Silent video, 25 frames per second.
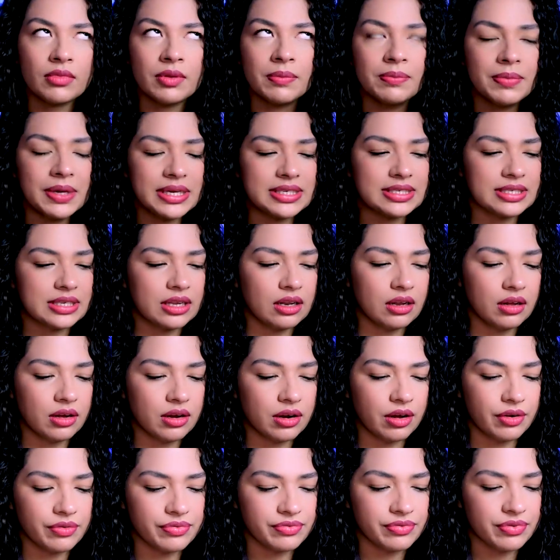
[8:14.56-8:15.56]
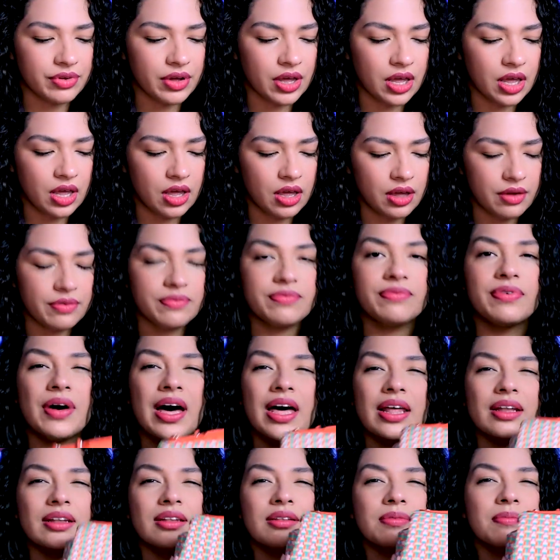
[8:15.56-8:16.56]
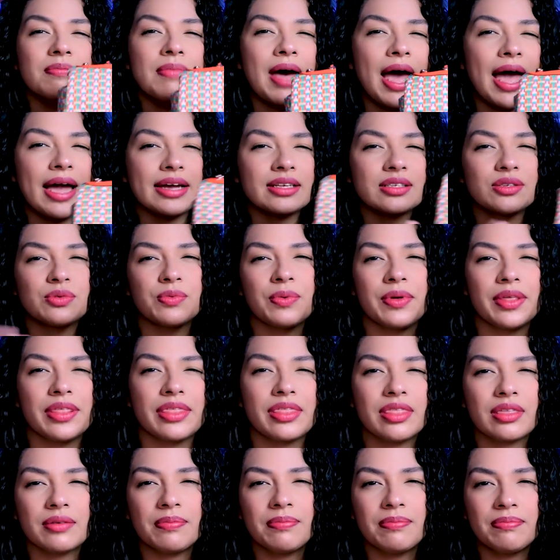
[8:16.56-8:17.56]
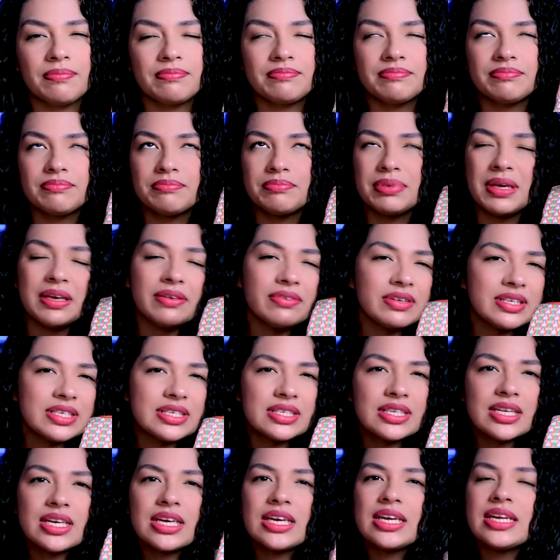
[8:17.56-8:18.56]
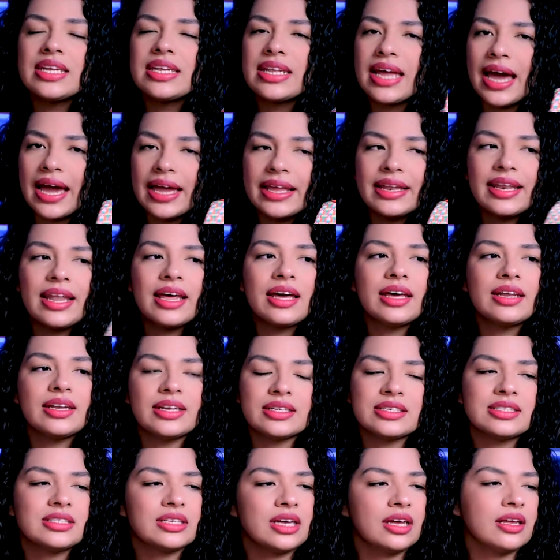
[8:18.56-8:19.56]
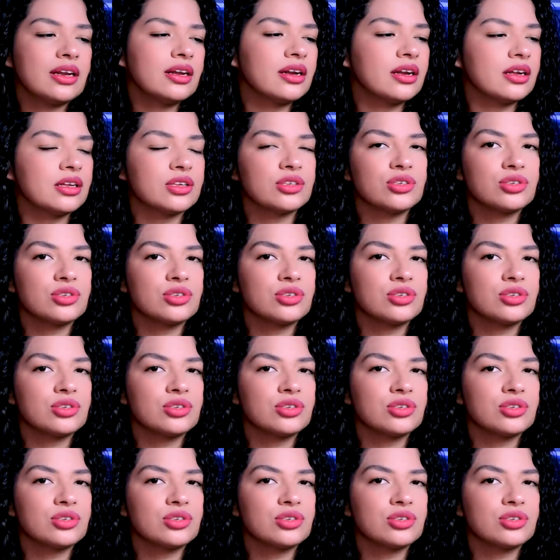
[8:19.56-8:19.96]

makes a lot of fun bags with PVC, nylon, etc.